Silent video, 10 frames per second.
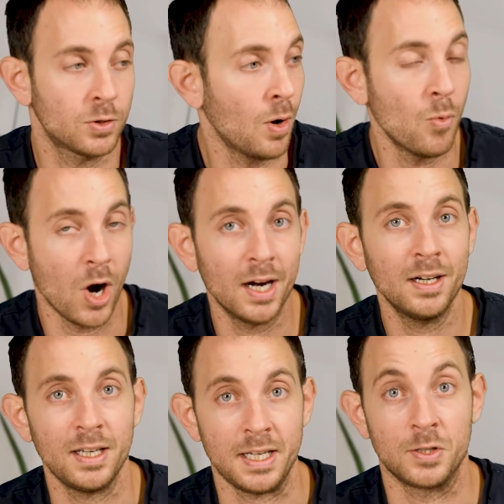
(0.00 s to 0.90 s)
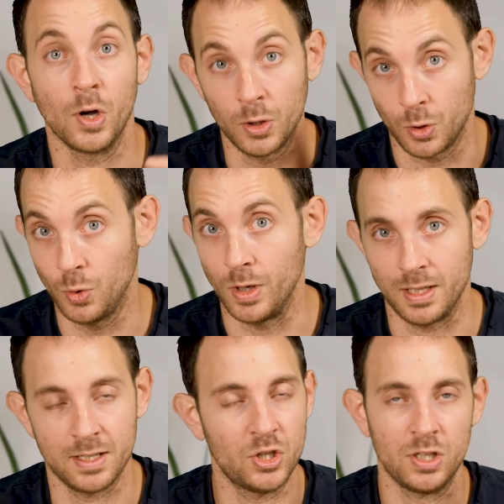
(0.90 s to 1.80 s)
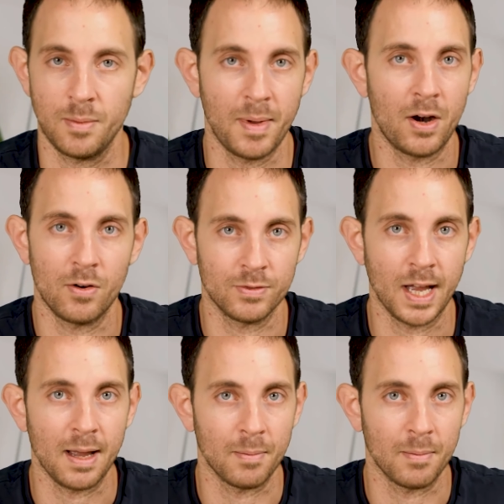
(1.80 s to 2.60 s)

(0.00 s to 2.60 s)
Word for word: Someone is going to do it. It's just a matter of time.